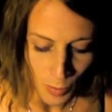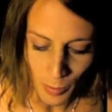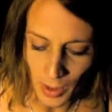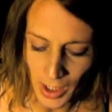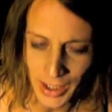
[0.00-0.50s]

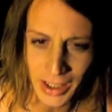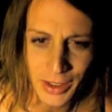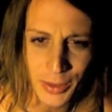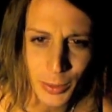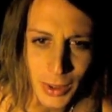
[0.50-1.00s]
But
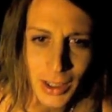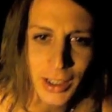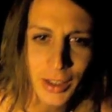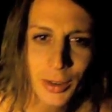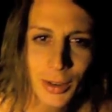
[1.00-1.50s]
it's really
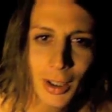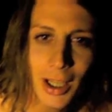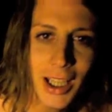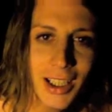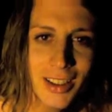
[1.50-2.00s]

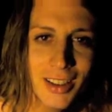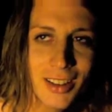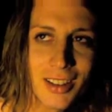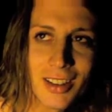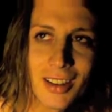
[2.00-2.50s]

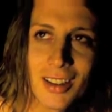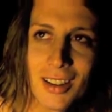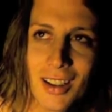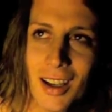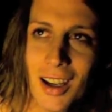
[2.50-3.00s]
strange
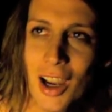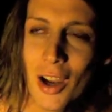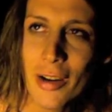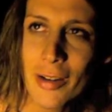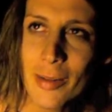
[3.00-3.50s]

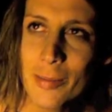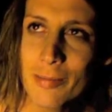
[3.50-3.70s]
to